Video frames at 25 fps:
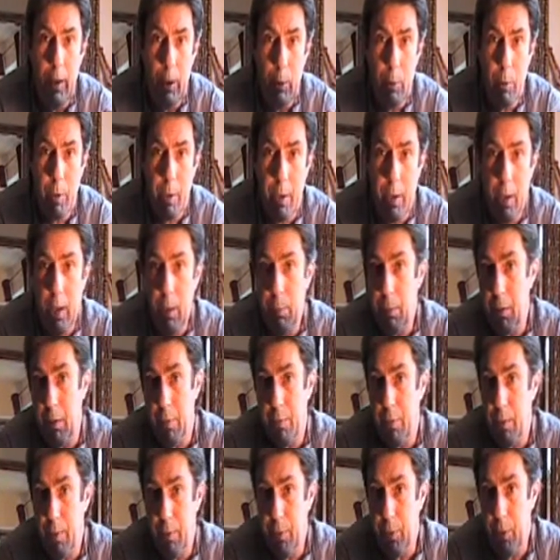and you want to keep
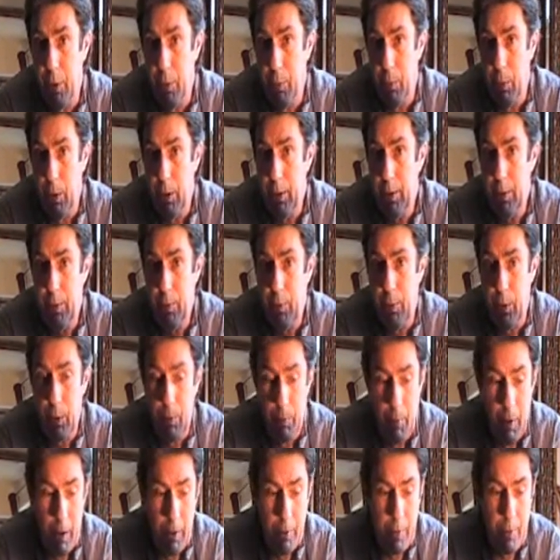it for a few weeks,
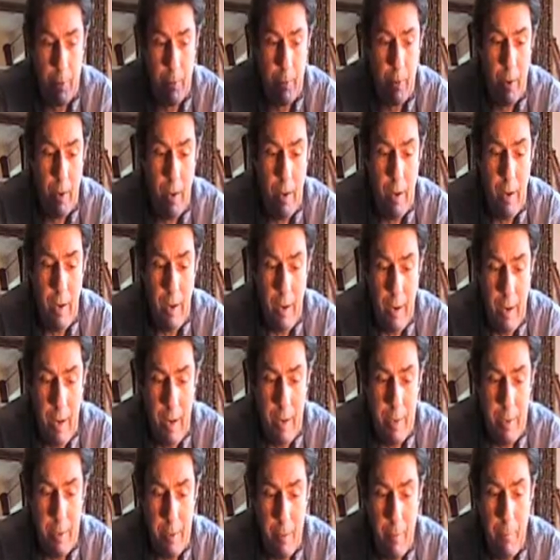few months,
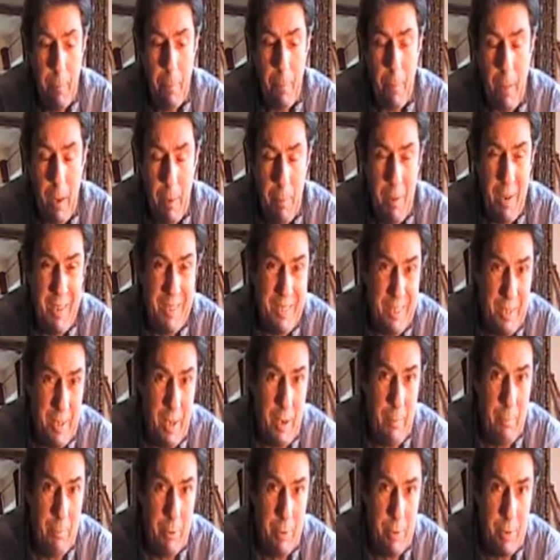add about
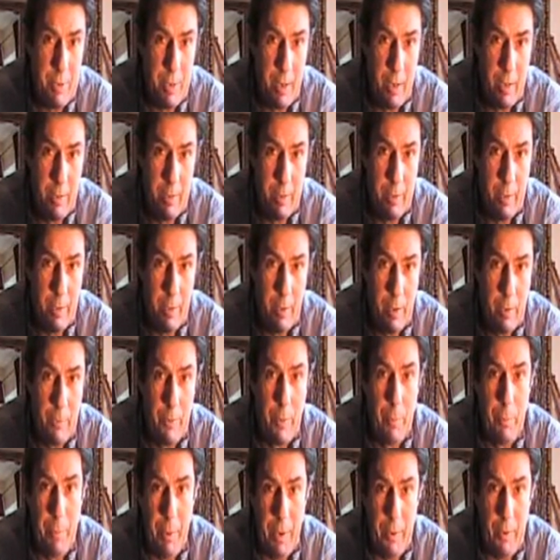10%
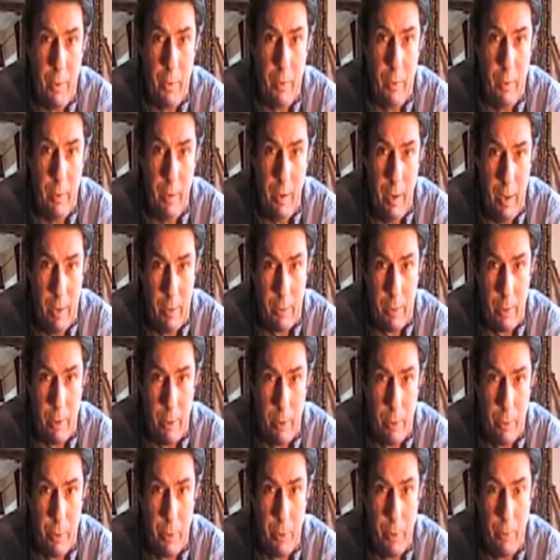of the best
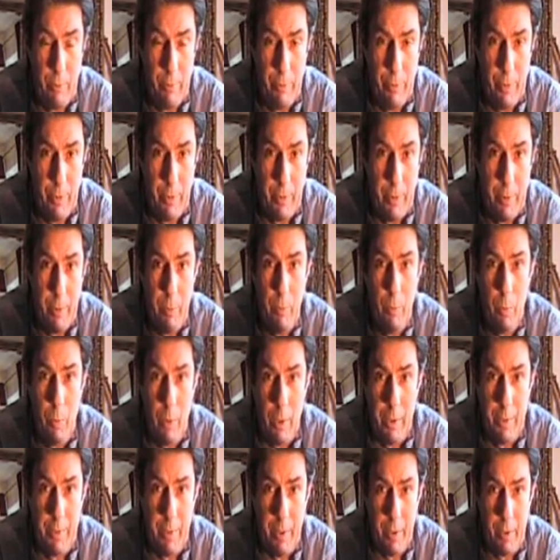alcohol you can find,
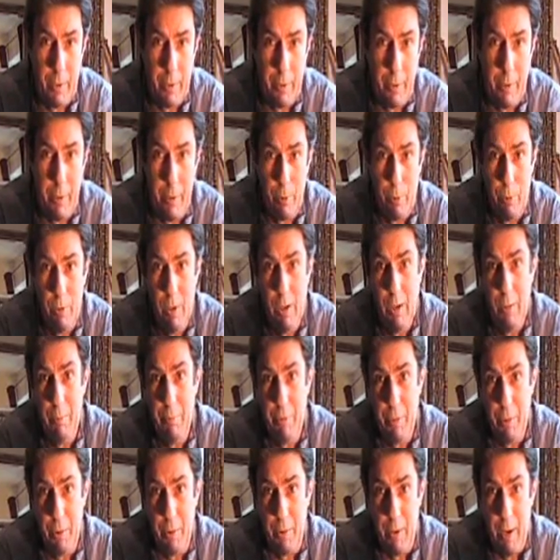white alcohol,
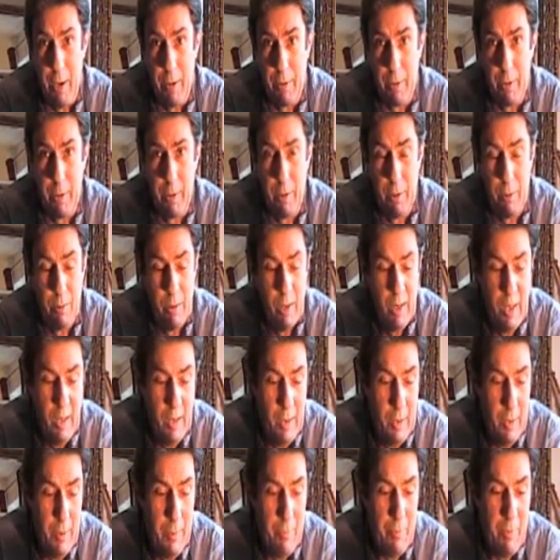pure alcohol.
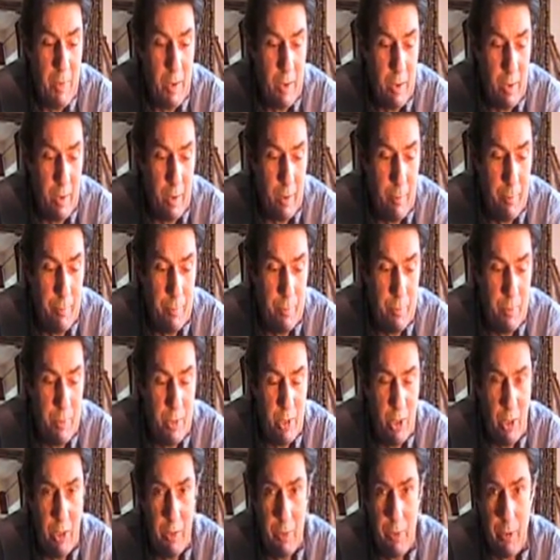
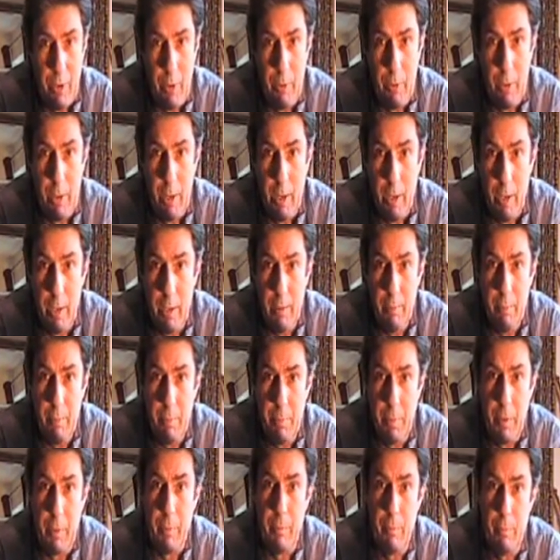Gin's okay,
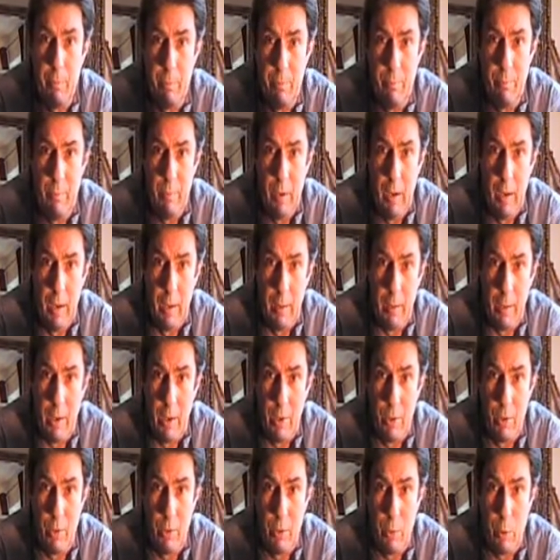but
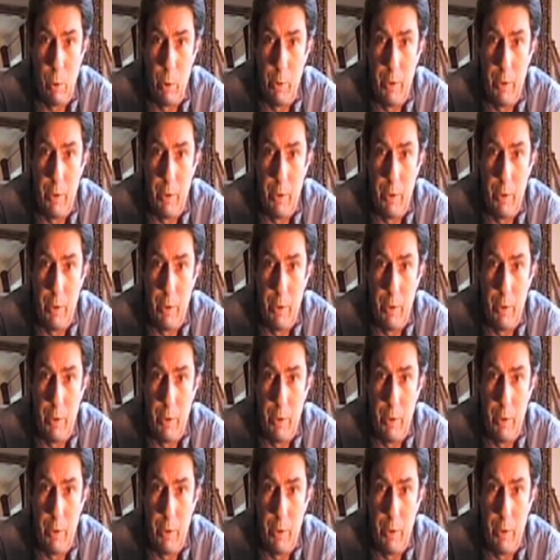a good